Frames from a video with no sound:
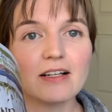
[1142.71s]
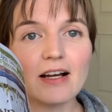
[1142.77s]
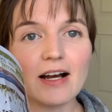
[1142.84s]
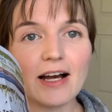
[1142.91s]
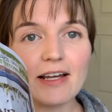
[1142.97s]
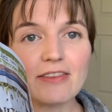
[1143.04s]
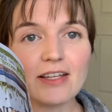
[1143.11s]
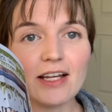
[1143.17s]

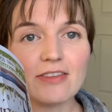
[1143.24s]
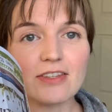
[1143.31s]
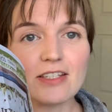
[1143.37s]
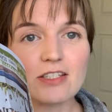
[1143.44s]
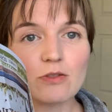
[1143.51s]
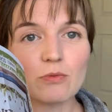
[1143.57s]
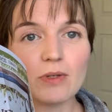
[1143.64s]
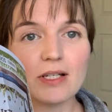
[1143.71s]
I thought
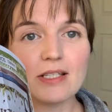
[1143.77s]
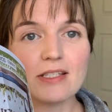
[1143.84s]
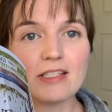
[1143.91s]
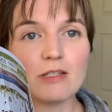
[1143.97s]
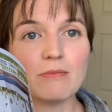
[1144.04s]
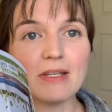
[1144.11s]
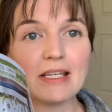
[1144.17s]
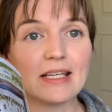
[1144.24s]
this was the
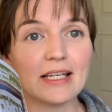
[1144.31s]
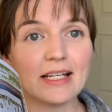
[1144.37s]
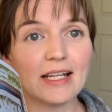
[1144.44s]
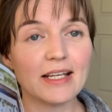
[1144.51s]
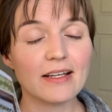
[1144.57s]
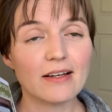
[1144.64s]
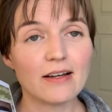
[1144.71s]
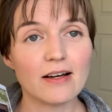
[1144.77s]

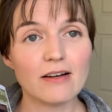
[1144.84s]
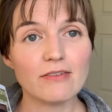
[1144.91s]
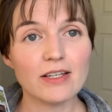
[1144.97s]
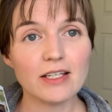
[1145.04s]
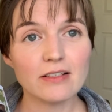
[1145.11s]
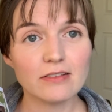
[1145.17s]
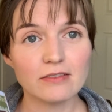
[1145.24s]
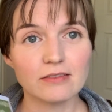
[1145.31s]
beginning of
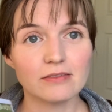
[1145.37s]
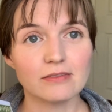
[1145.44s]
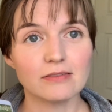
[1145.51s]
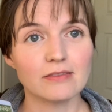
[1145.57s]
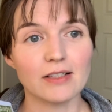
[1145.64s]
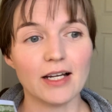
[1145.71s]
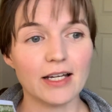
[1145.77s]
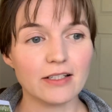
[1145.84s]
it.
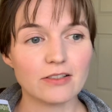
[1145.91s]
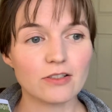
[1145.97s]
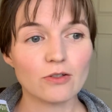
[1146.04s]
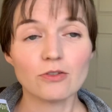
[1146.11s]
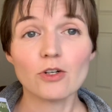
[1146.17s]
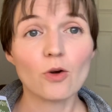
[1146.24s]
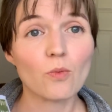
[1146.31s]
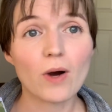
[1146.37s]
I
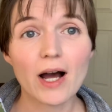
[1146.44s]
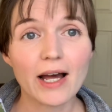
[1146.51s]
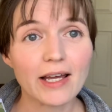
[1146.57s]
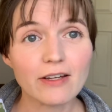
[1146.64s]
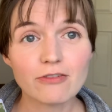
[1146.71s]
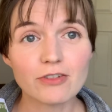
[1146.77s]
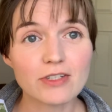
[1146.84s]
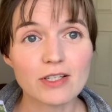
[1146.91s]
don't know
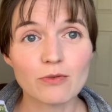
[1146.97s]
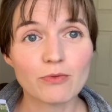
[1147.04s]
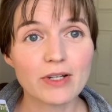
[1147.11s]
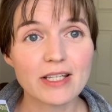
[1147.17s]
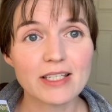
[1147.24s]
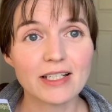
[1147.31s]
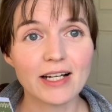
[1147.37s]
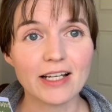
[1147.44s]
why, for some
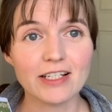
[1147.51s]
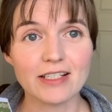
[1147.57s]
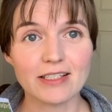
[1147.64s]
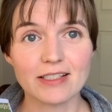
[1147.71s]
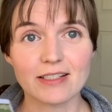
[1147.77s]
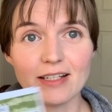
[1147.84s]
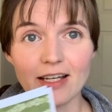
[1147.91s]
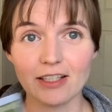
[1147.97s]
reason, I
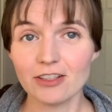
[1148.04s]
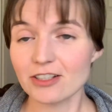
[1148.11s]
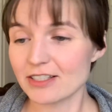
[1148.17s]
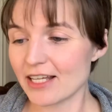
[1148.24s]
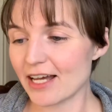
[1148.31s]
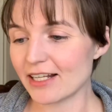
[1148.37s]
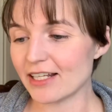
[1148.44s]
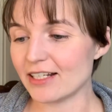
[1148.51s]
looked
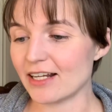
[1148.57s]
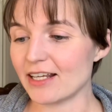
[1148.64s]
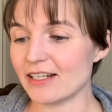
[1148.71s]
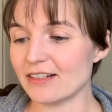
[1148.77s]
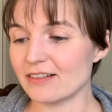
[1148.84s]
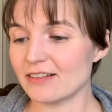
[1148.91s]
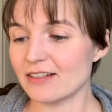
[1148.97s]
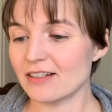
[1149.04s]
at it, I
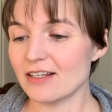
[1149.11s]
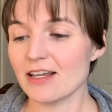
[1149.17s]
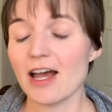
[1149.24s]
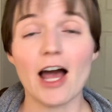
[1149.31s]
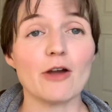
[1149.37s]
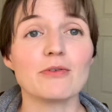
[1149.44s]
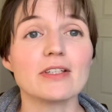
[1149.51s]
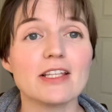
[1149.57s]

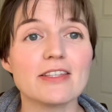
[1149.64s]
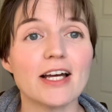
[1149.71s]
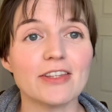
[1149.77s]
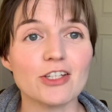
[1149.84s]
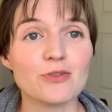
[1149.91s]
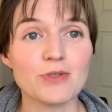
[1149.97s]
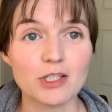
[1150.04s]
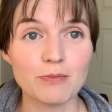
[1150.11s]
really thought
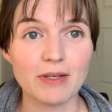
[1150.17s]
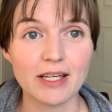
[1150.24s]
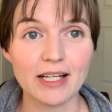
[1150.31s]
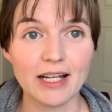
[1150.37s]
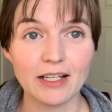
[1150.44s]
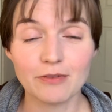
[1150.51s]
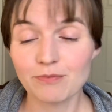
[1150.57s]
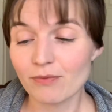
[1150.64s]
this was the
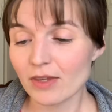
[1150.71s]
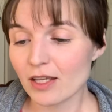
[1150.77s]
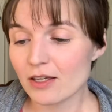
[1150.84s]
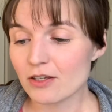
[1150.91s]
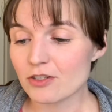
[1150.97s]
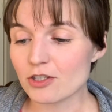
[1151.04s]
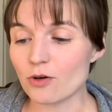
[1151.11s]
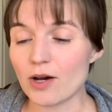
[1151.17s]
beginning.
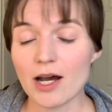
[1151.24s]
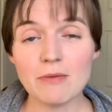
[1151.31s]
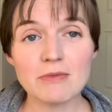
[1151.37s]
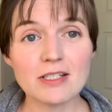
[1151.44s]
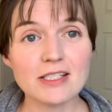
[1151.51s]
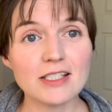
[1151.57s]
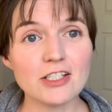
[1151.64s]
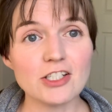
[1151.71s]
So I'm
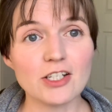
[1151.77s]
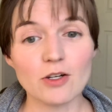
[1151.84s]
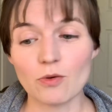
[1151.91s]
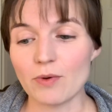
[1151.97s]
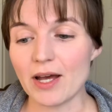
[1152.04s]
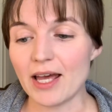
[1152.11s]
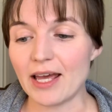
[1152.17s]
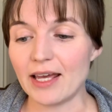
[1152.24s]
just stitching
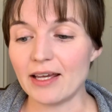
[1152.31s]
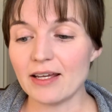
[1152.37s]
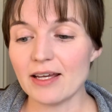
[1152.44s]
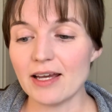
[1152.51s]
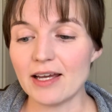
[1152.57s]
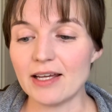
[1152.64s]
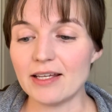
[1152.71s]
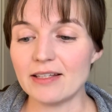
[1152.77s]
away,
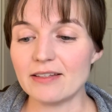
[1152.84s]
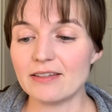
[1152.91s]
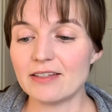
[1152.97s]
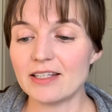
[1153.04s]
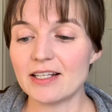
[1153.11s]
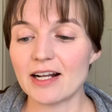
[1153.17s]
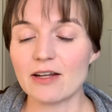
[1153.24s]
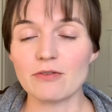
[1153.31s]
and
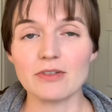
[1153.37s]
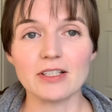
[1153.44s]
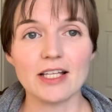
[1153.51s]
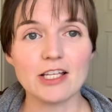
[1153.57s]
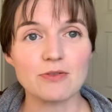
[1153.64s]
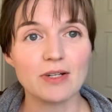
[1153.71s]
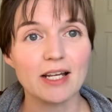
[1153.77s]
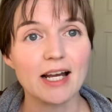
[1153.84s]
then I
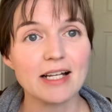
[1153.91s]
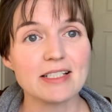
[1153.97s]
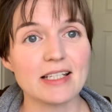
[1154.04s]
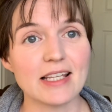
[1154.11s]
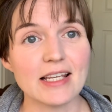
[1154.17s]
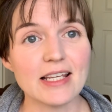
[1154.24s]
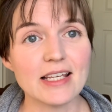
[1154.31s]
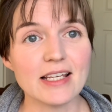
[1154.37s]
realized when I got to
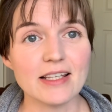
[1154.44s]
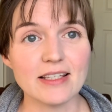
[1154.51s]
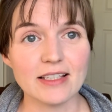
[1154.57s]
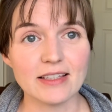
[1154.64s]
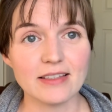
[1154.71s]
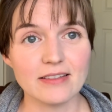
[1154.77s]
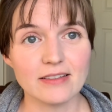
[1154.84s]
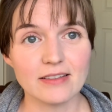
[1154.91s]
the E
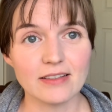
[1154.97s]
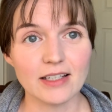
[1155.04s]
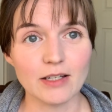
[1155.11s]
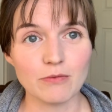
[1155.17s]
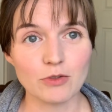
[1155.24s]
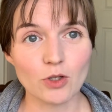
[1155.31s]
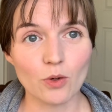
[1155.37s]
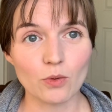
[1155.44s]
that
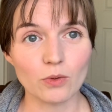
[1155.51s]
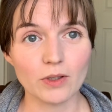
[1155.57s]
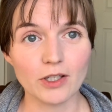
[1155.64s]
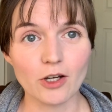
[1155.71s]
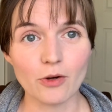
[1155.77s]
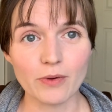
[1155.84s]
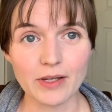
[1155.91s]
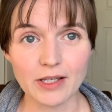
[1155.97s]
I'm totally
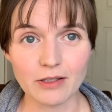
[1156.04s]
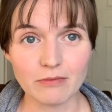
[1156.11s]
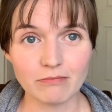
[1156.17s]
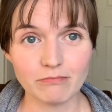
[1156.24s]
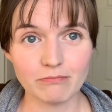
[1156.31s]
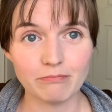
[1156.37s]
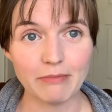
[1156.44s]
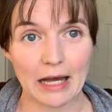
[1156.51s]
going
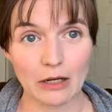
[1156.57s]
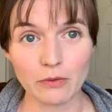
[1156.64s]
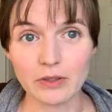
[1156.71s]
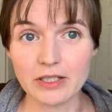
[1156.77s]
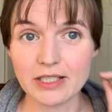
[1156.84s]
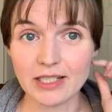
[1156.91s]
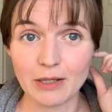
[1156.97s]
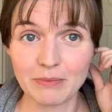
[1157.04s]

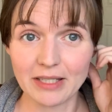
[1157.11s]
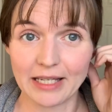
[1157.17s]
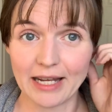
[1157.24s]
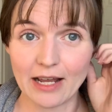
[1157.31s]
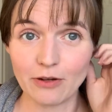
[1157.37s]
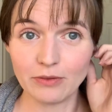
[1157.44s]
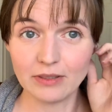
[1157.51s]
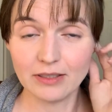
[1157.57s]
backwards and upside
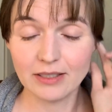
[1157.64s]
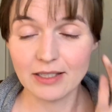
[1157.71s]
down.